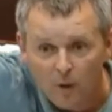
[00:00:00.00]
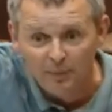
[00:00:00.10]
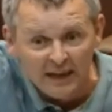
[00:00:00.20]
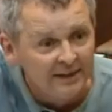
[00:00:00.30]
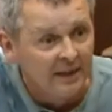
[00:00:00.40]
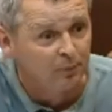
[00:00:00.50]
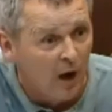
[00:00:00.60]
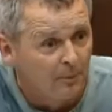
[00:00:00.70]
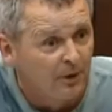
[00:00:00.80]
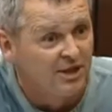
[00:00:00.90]
building
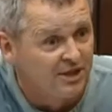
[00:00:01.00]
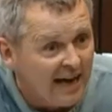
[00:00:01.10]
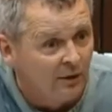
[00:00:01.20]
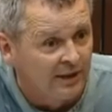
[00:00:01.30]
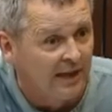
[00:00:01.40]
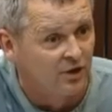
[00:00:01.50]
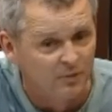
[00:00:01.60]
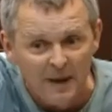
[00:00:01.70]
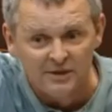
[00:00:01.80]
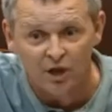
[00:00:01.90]
properties down there in
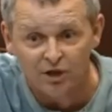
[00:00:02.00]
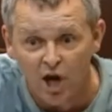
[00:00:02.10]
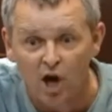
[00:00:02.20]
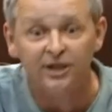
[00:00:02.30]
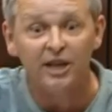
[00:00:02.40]
Spencer Dock